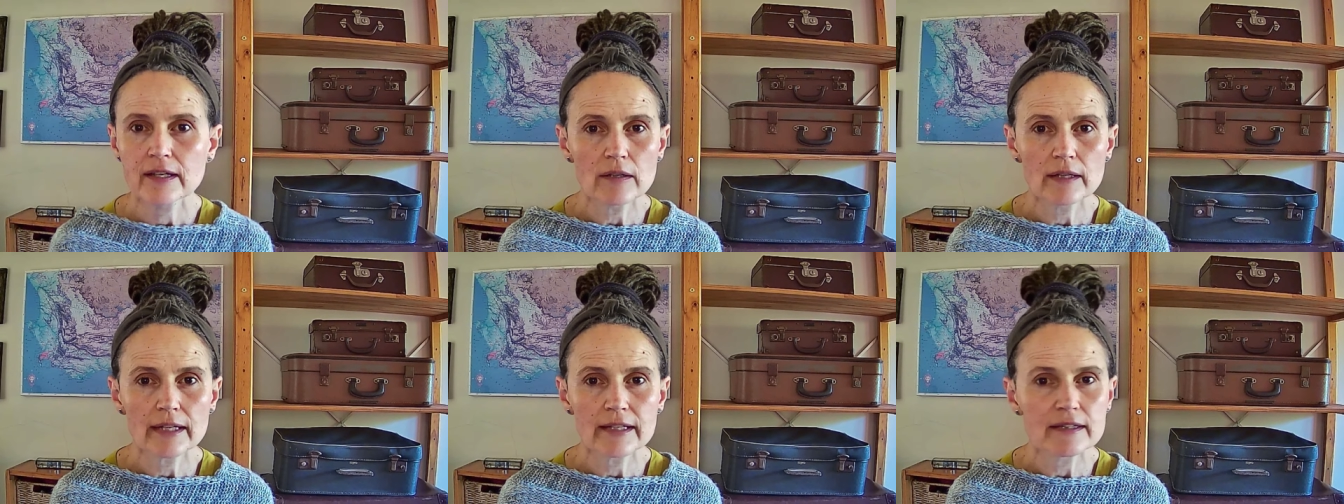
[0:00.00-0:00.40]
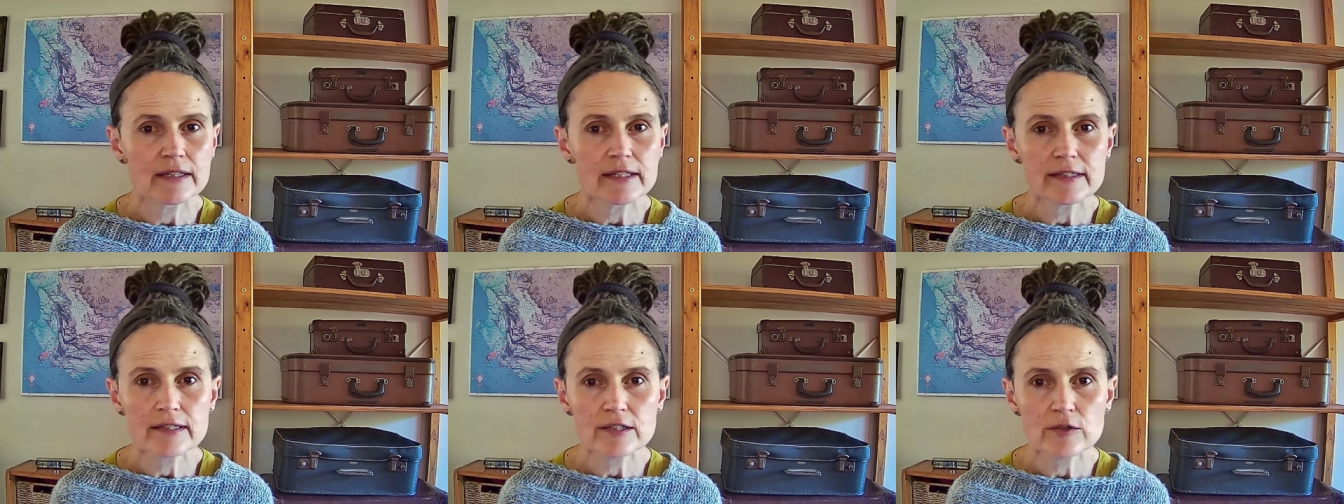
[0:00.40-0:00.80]
And in
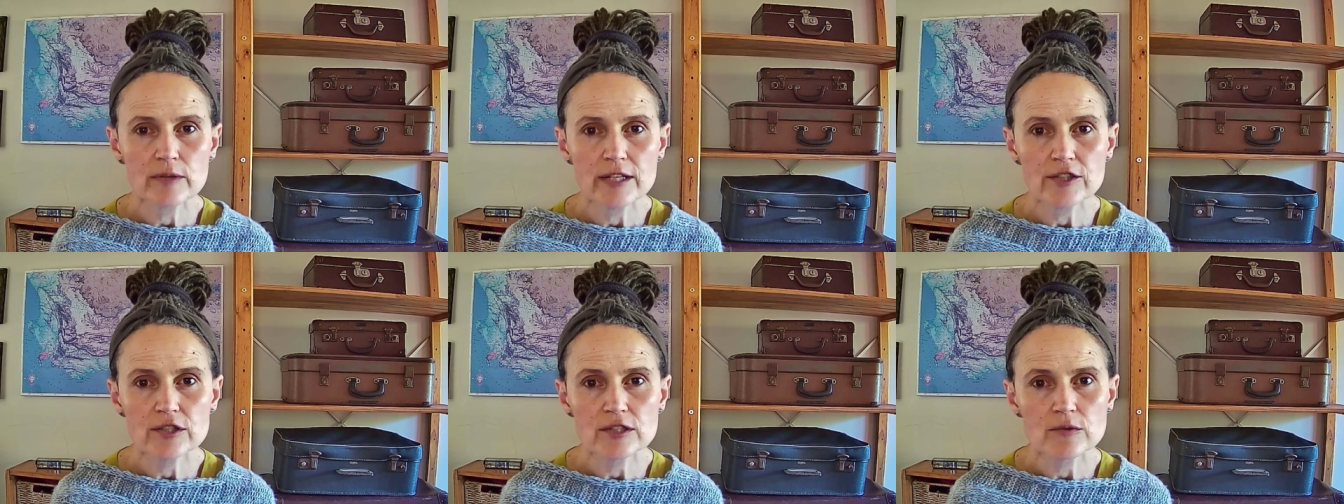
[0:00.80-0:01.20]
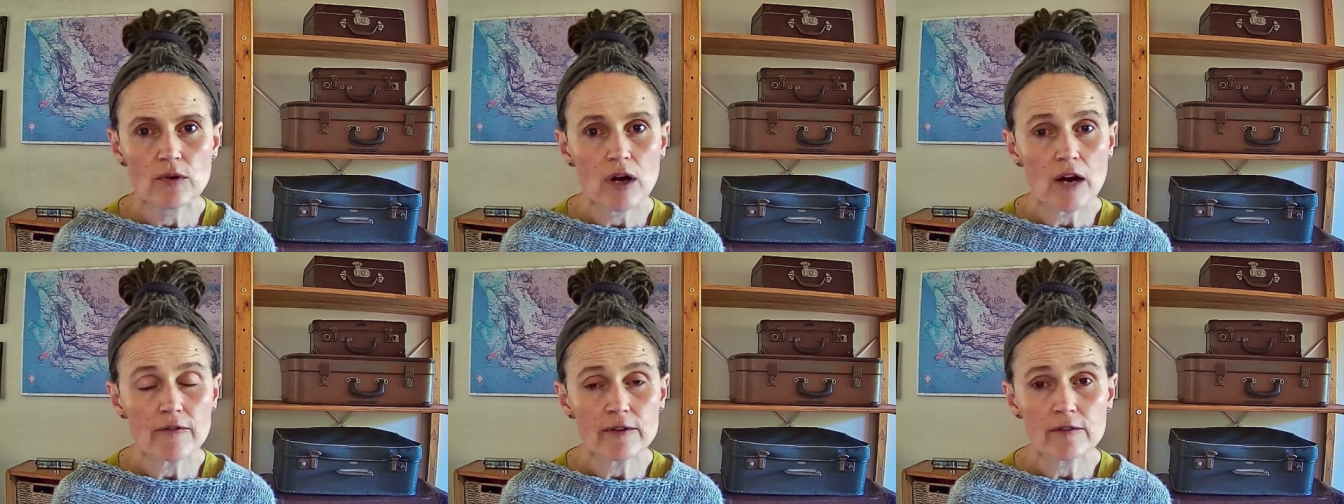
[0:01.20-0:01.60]
these situations, you will
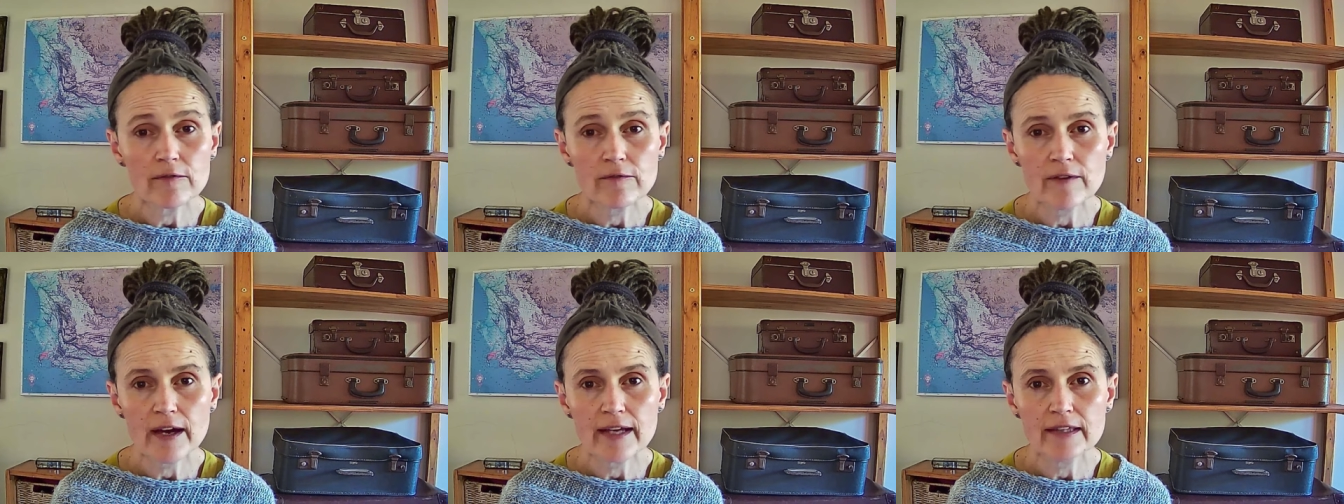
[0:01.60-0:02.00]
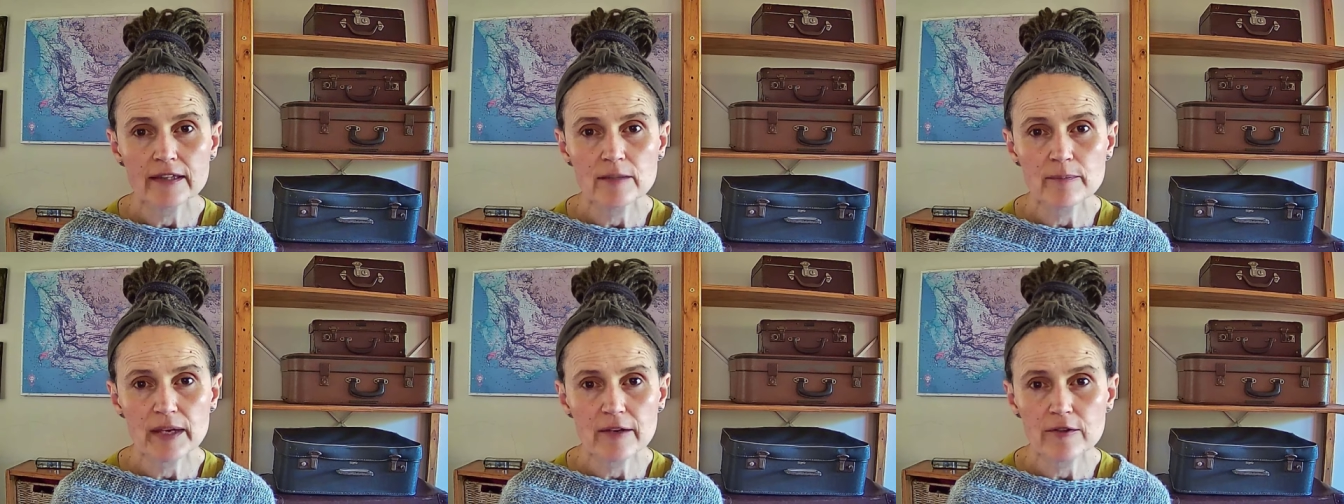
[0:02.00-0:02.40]
often find the
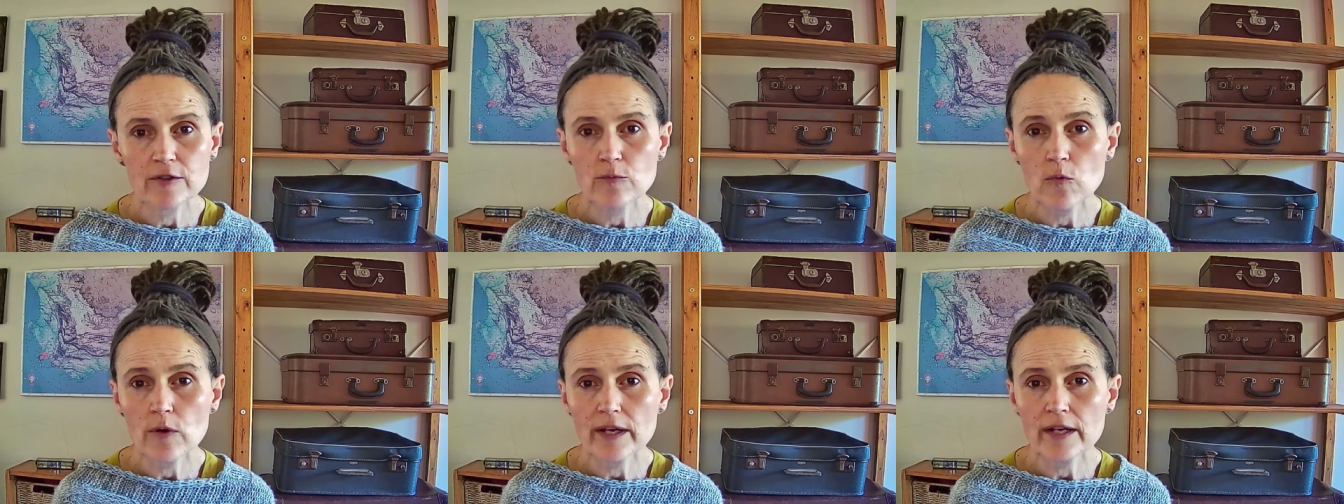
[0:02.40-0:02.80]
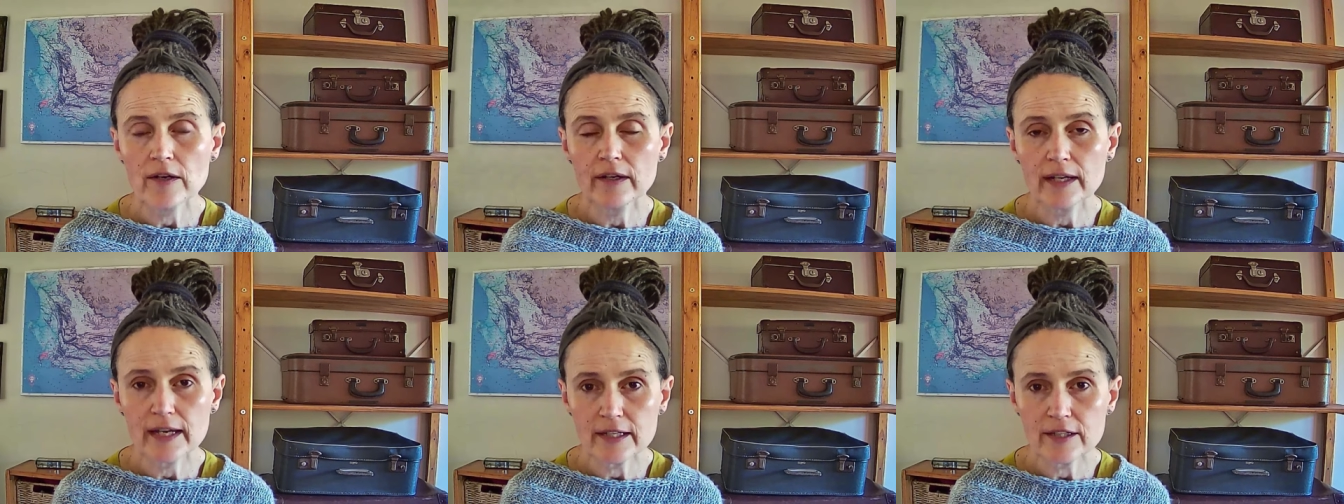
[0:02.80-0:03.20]
parent walking on
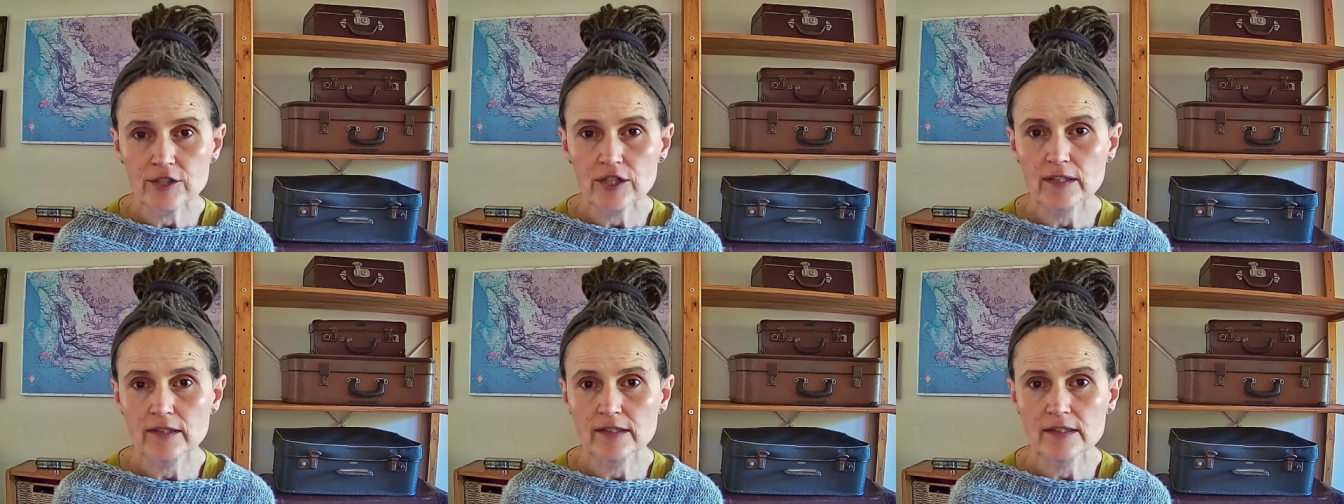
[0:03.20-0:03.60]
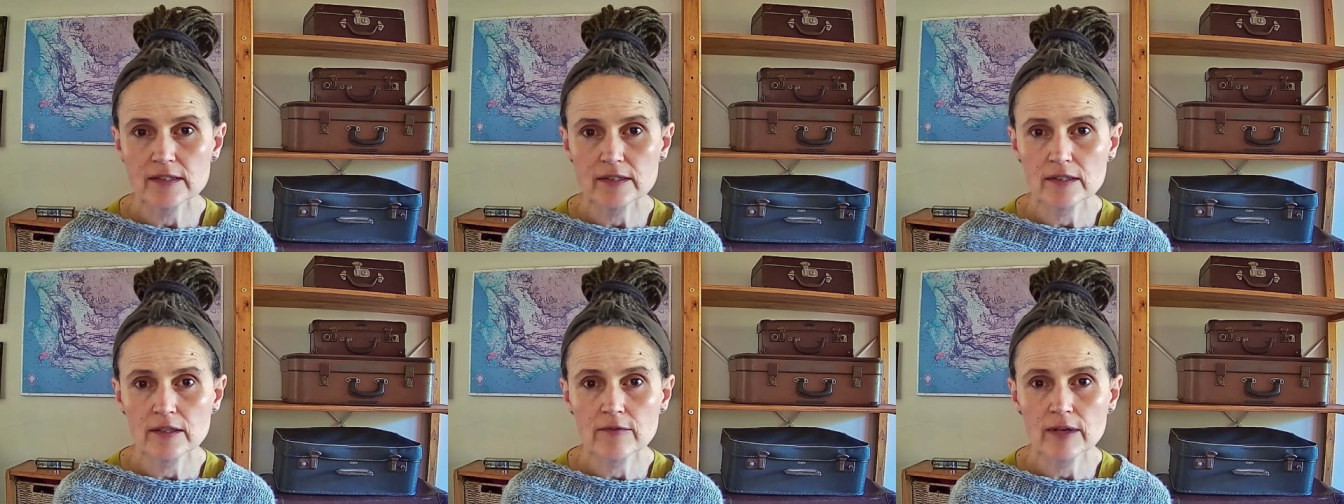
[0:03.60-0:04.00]
eggshells
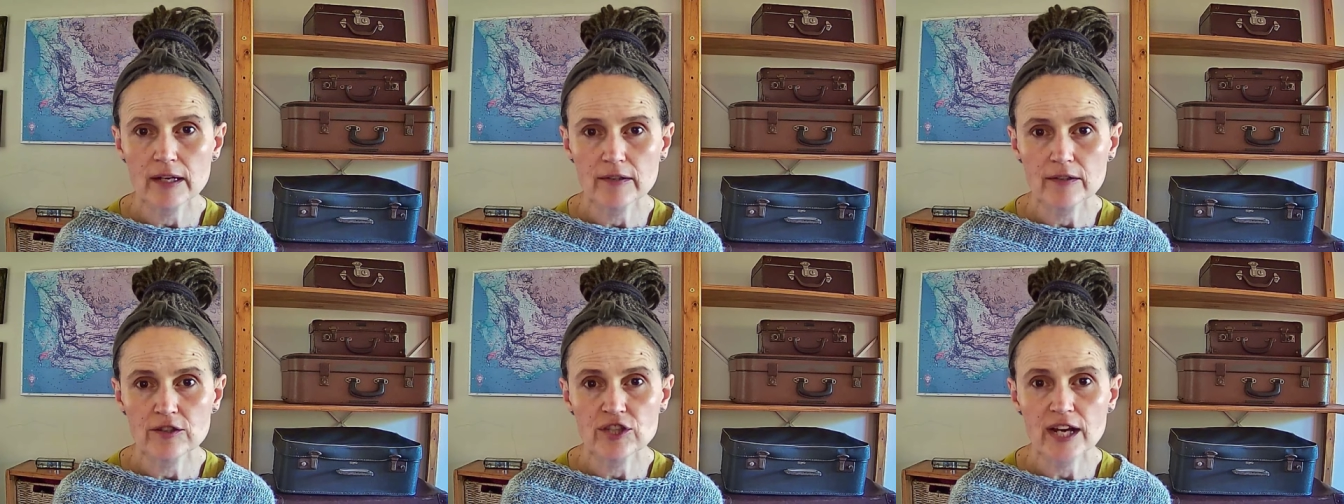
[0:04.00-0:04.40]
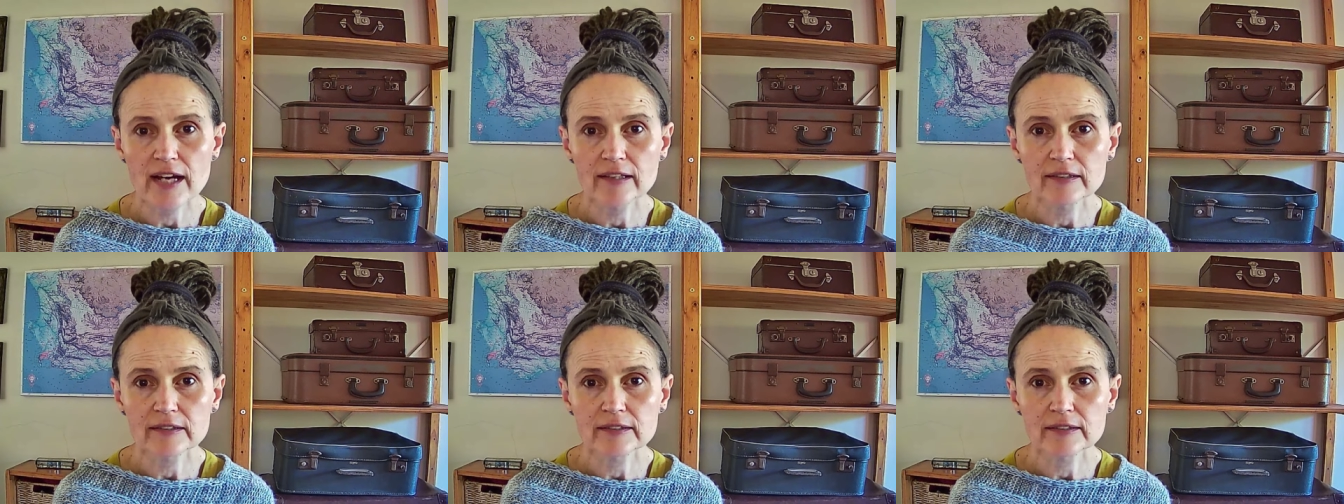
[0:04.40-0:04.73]
around the child.